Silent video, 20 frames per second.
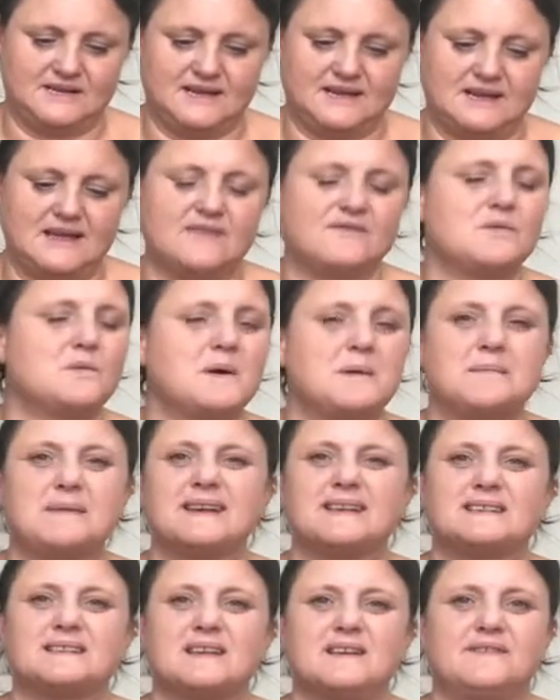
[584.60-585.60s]
Everyone
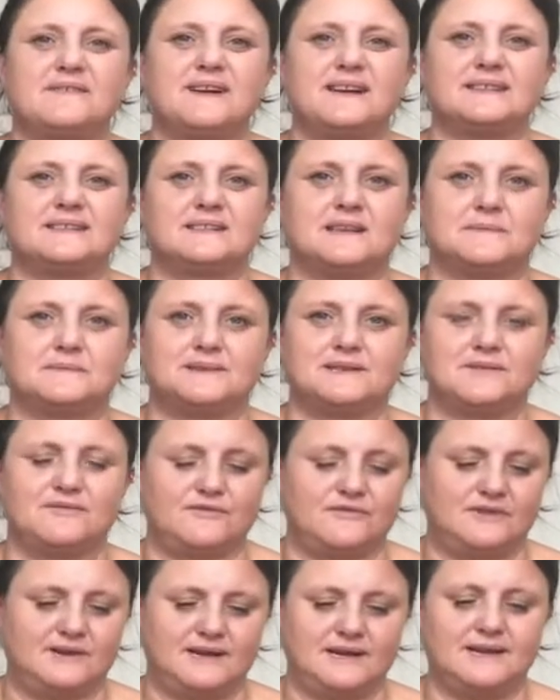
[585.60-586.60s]
makes their fads up
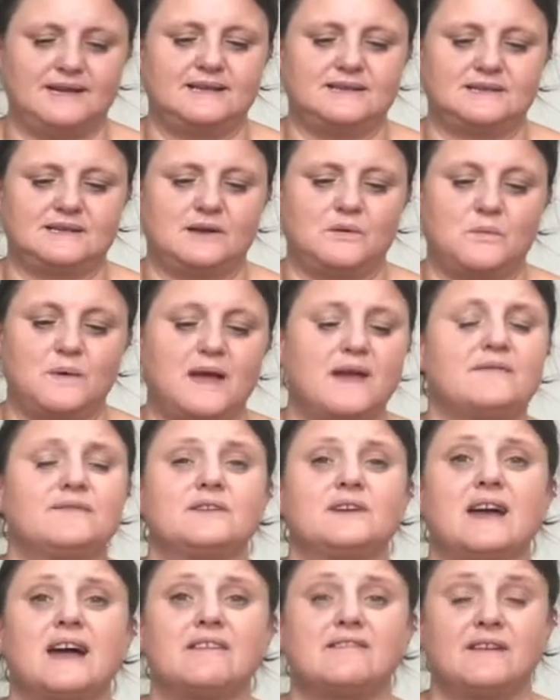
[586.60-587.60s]
differently, so
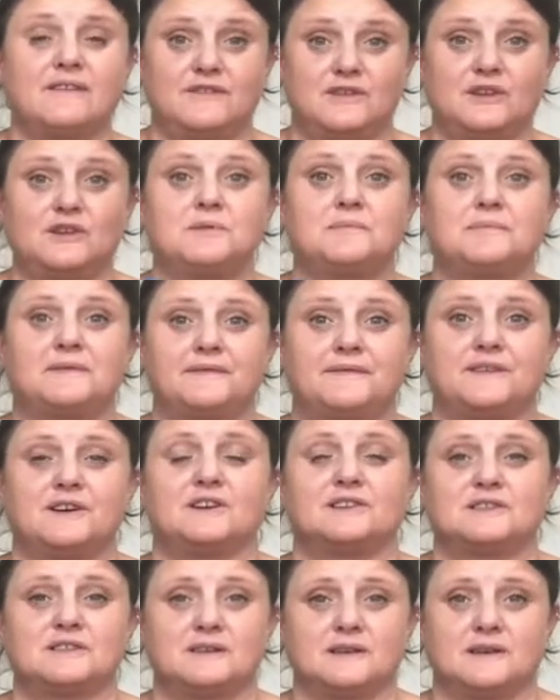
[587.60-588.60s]
however you
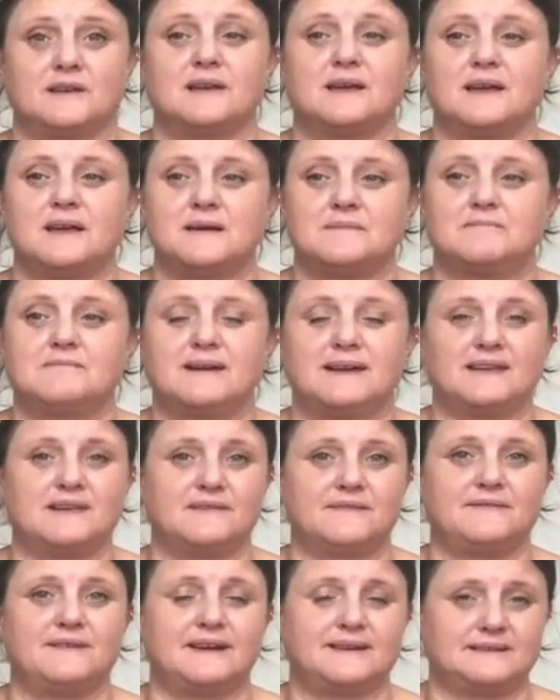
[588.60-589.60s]
prefer to make
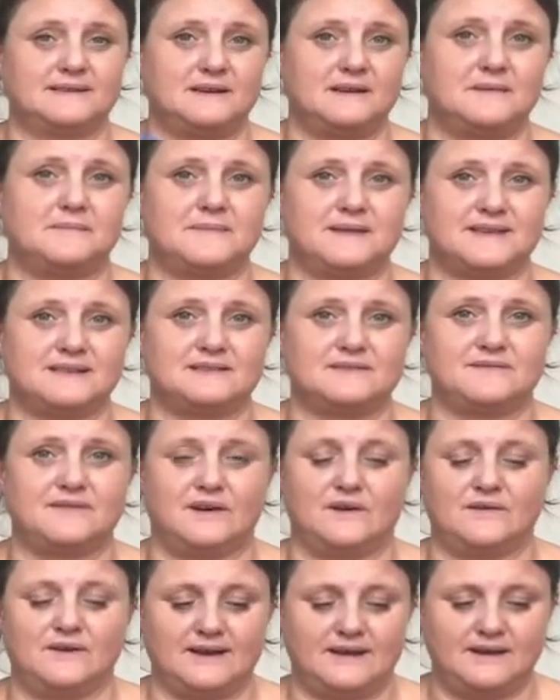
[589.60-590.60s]
your fad up, that's
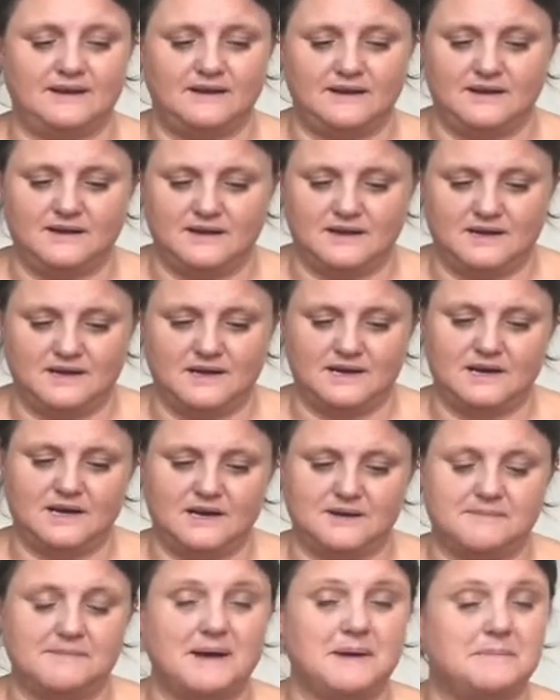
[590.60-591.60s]
fine.
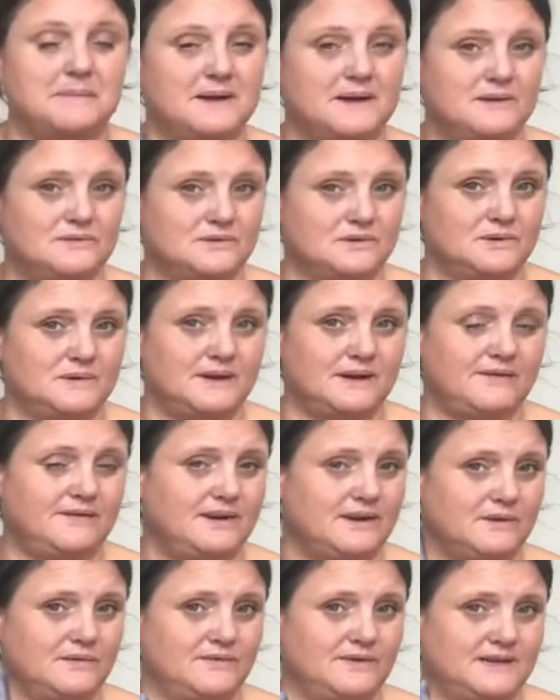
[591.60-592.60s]
Maybe I'll do another
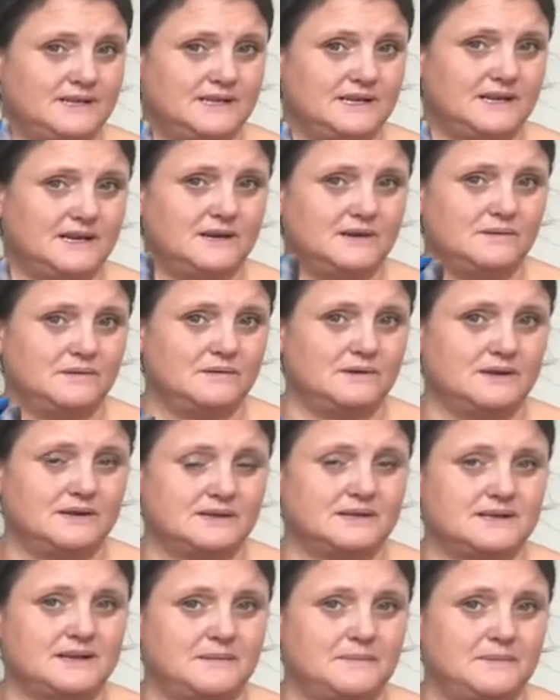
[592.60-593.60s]
little video at
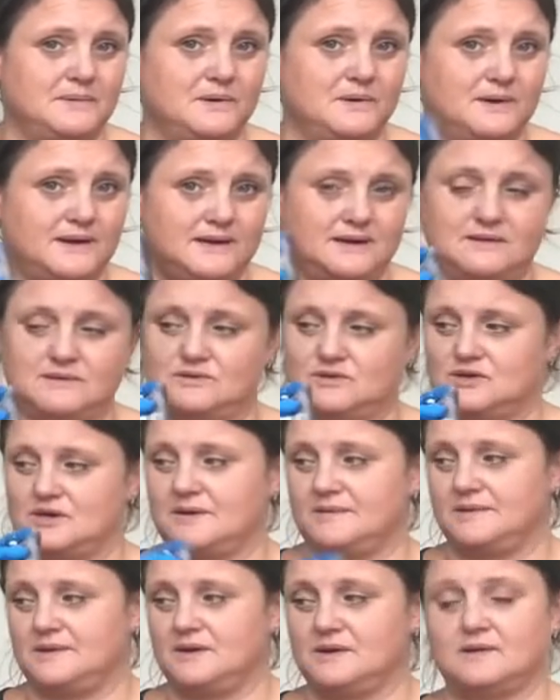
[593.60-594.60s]
some point
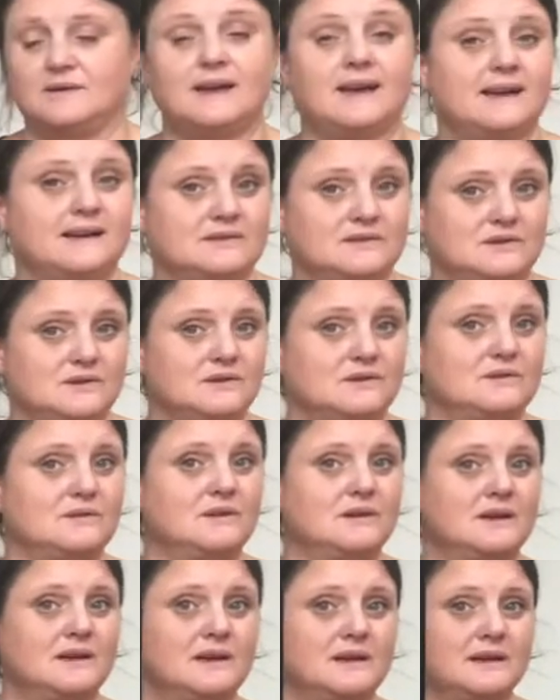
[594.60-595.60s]
showing you how to
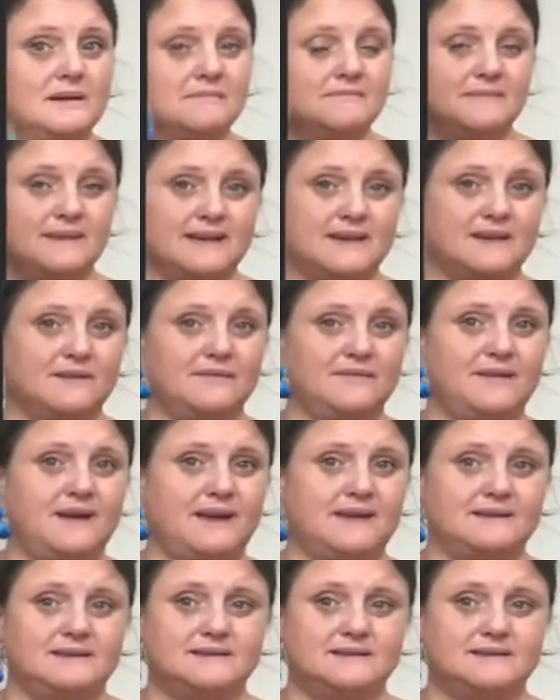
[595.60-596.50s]
make a fad.